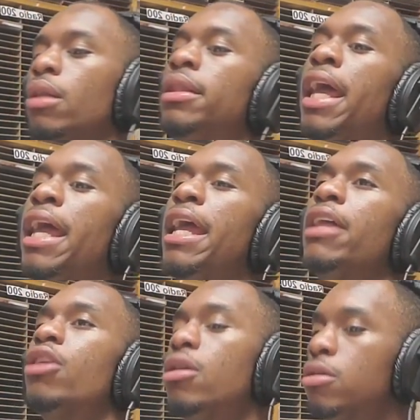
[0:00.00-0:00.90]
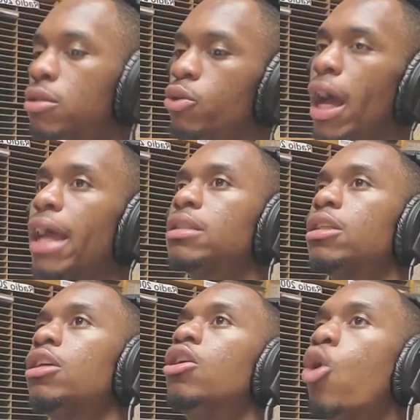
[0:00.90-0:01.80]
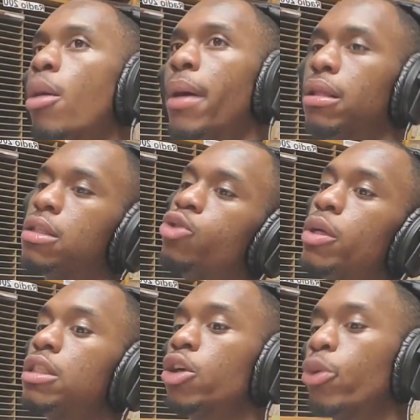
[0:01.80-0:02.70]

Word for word: they those who actually go about the situation